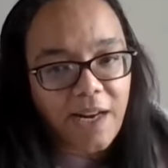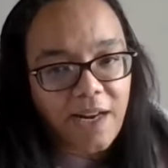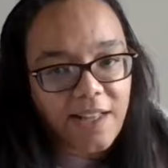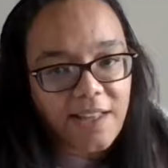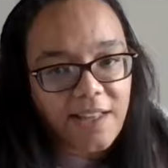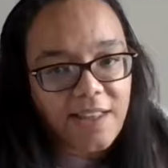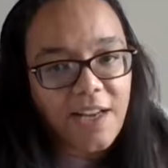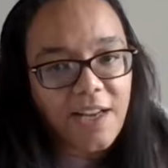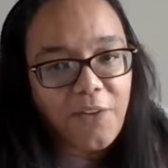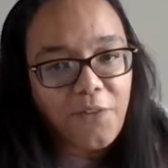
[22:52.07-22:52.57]
And I
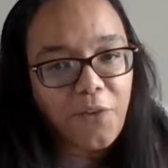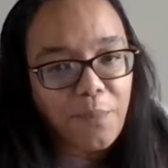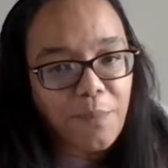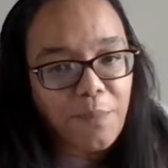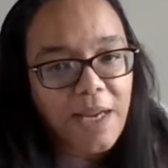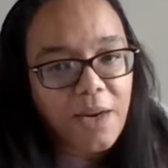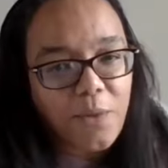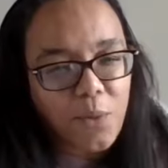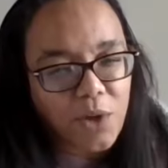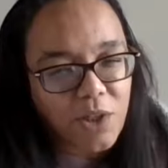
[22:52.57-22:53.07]
think for
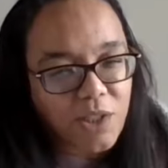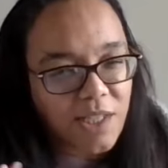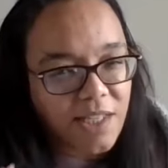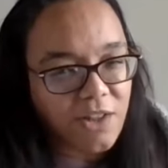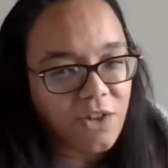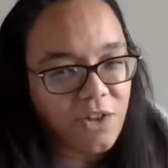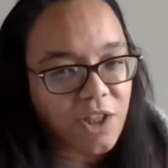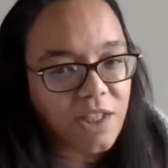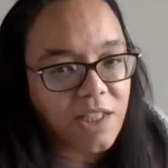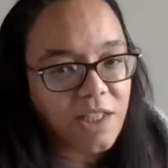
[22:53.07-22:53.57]
me, what's
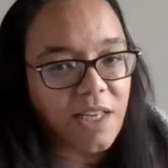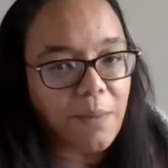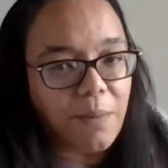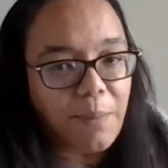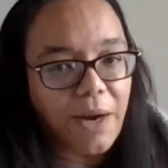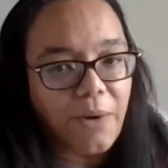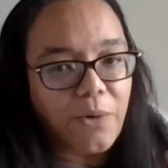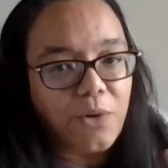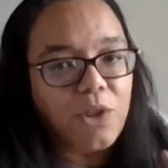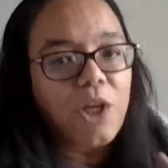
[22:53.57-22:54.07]
interesting
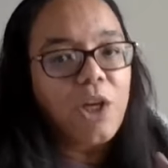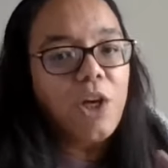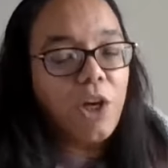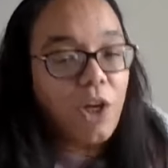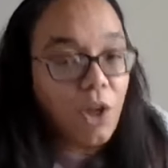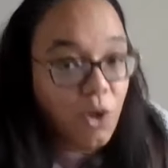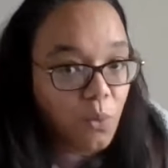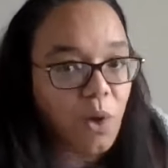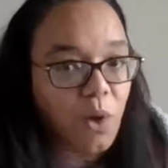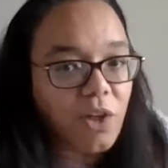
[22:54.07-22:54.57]
about
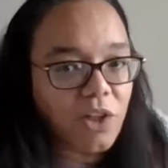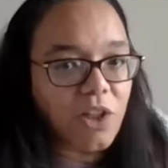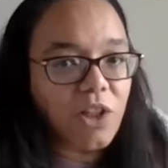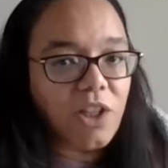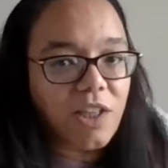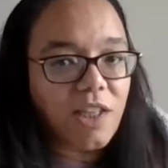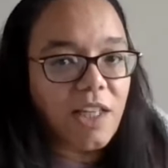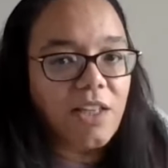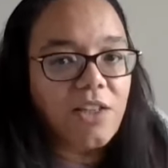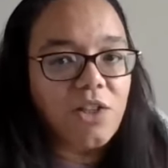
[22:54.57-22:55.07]
one of
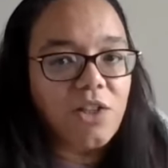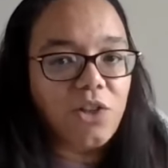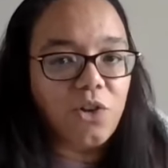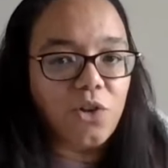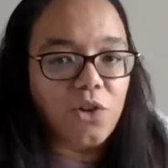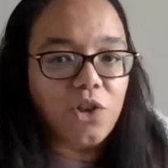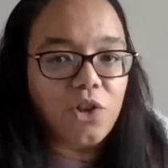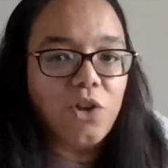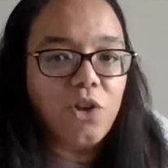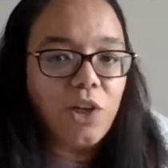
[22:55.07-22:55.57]
the things that
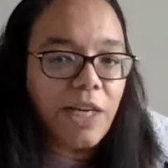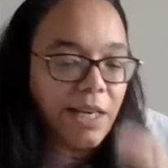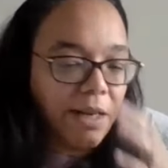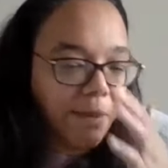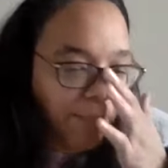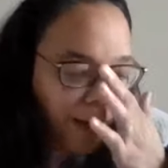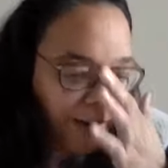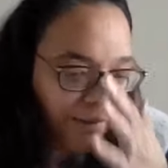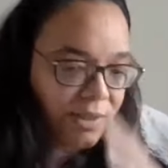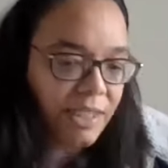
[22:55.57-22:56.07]
you're talking
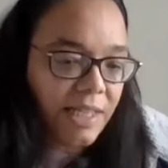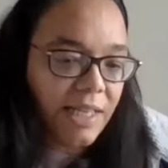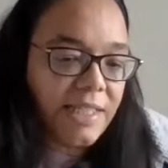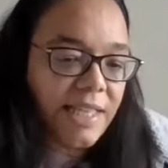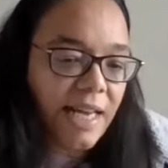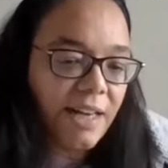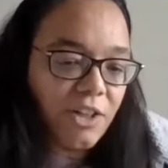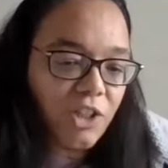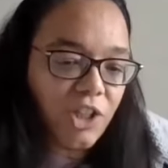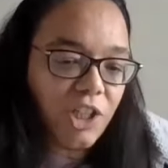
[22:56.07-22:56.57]
about is
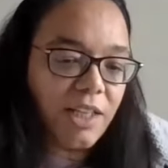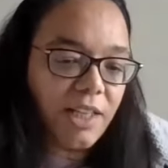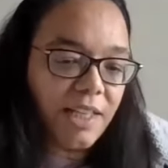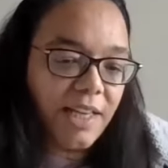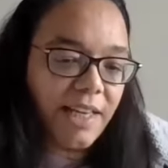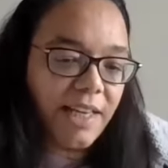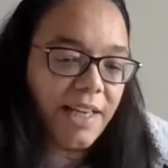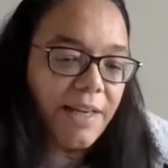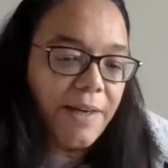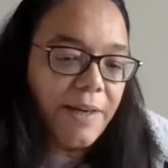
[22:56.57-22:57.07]

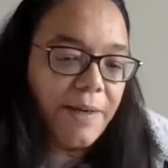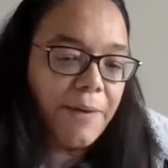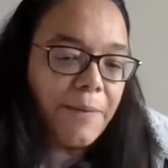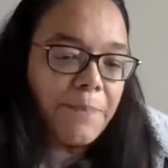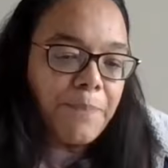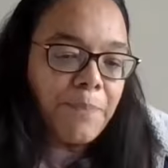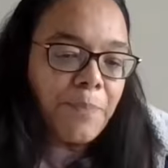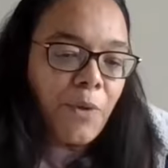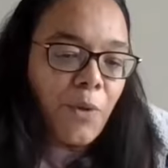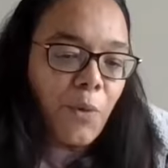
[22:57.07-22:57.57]
actually
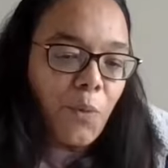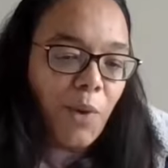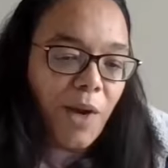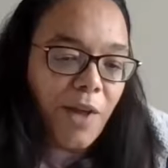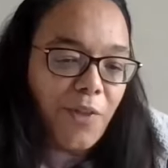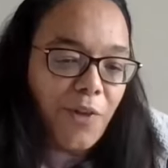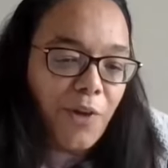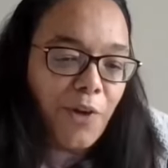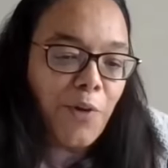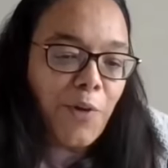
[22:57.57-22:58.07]

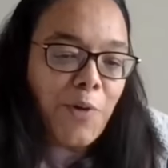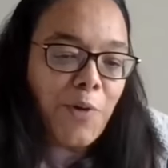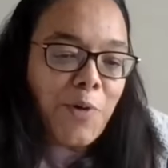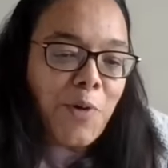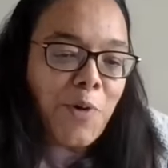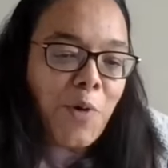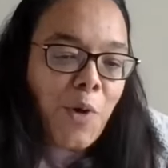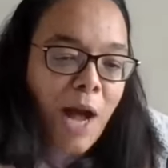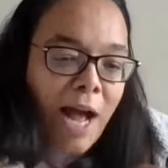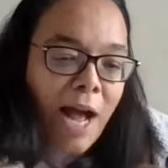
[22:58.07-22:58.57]
whether
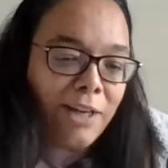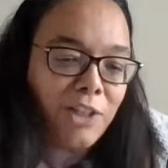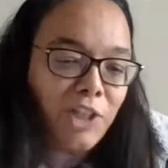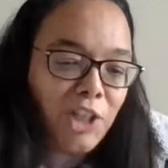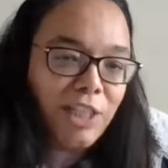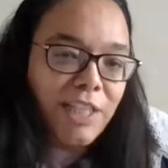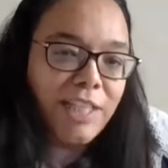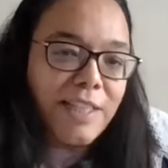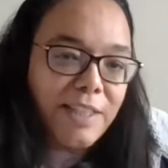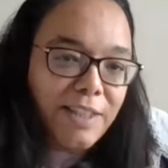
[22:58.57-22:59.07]

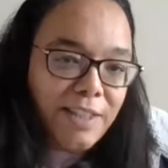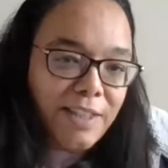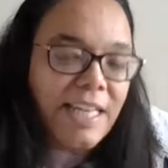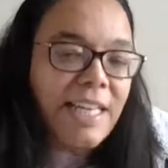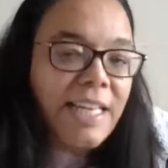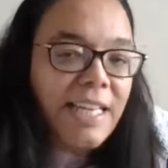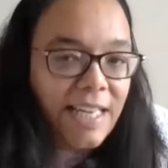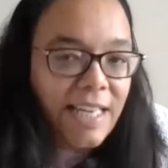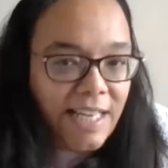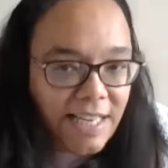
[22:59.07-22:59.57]
actually
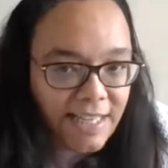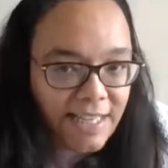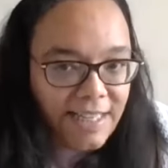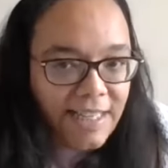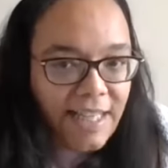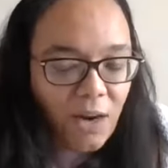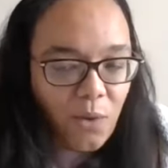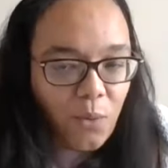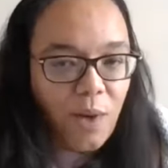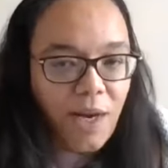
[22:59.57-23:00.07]
thinking in
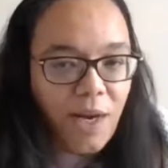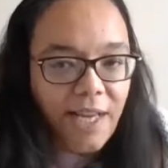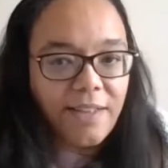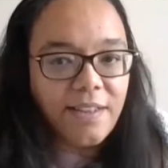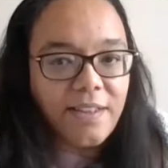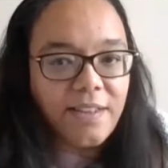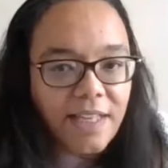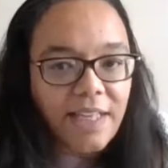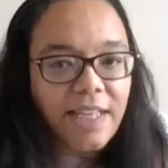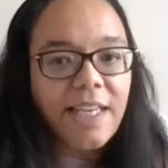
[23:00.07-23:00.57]
that way,
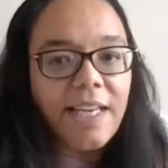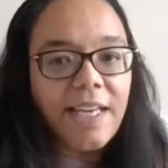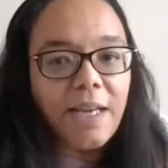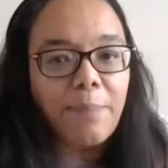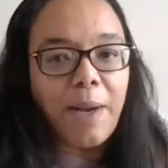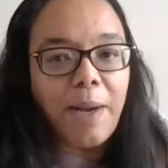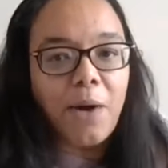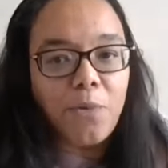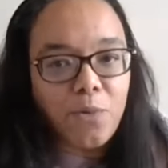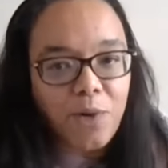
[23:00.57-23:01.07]
thinking
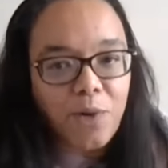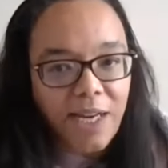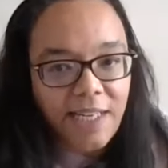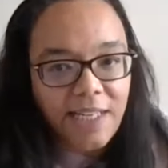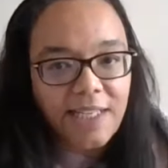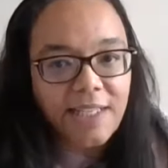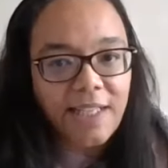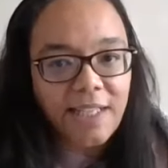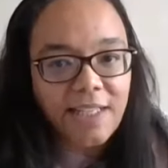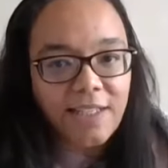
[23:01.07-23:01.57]
about
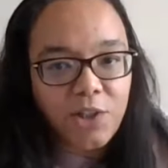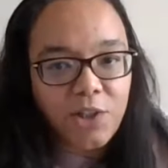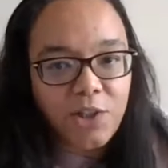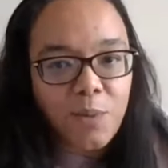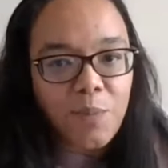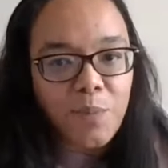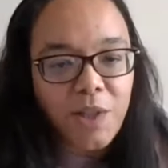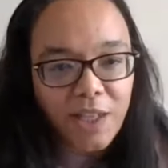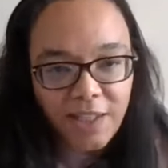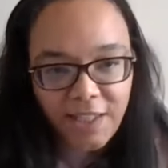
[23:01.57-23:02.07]
race as
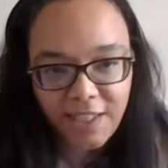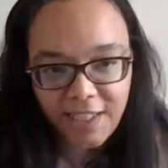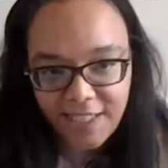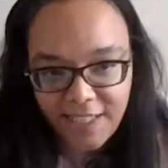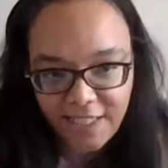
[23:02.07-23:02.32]
something that